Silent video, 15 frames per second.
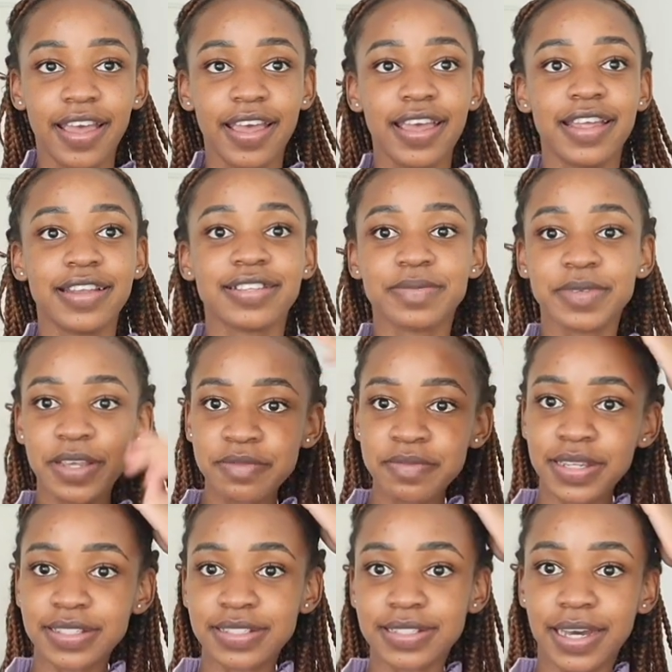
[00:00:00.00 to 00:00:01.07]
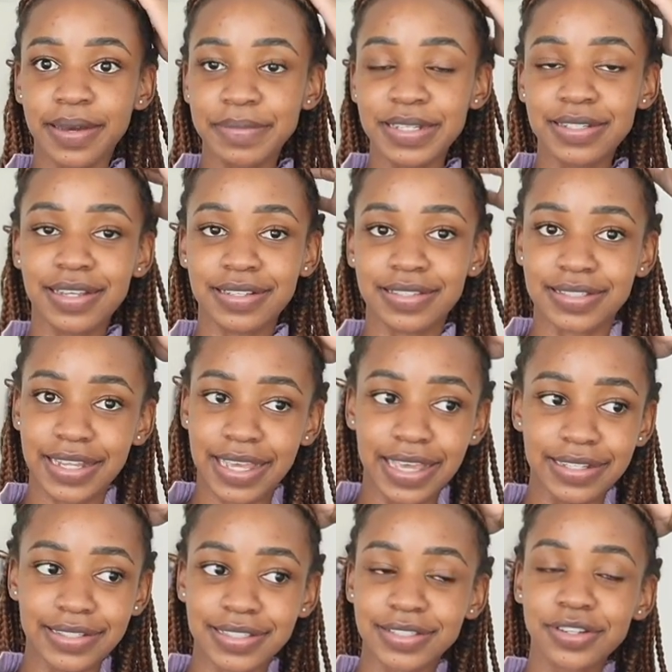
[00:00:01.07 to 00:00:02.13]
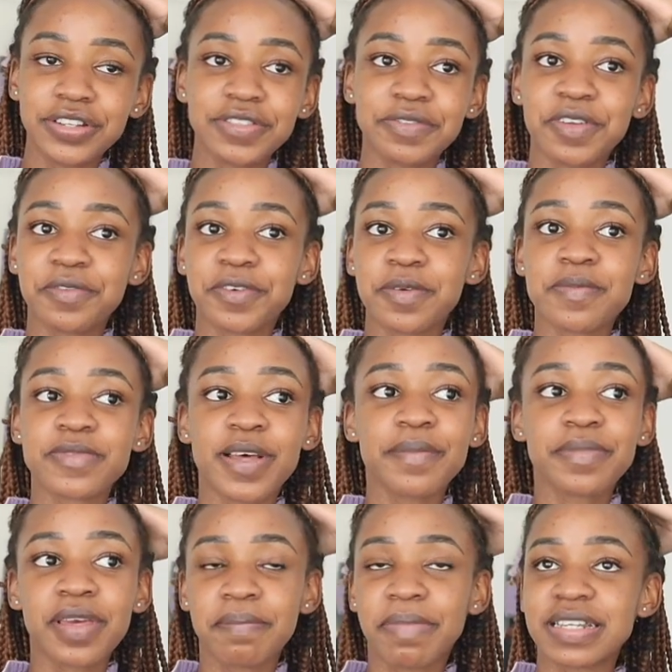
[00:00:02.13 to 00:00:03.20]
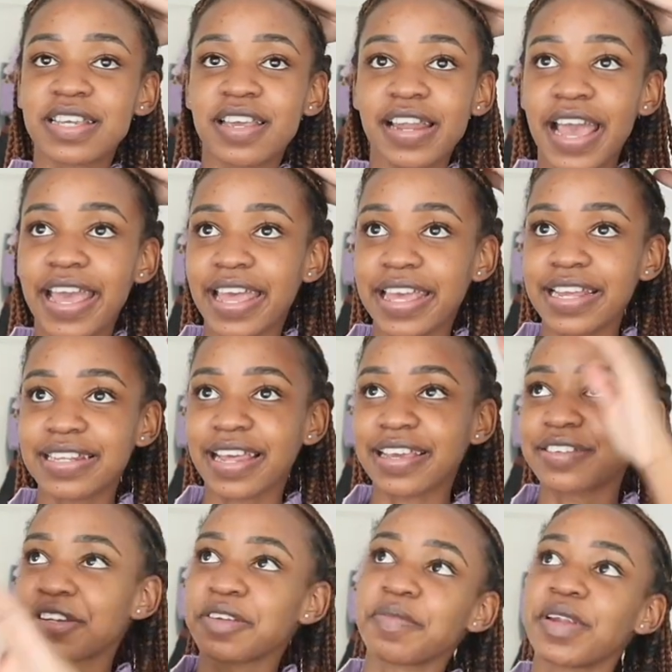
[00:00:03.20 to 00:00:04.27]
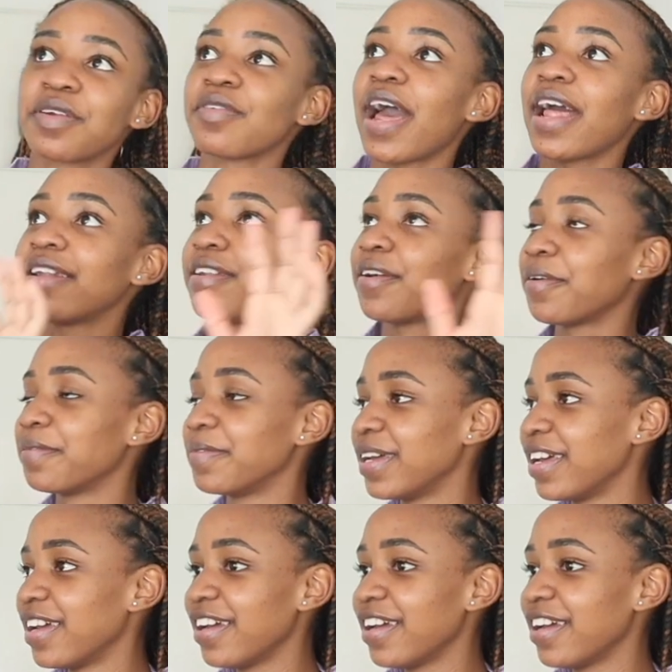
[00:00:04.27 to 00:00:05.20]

and sometimes my tummy just aches, not even from something particular I ate, like it could be random.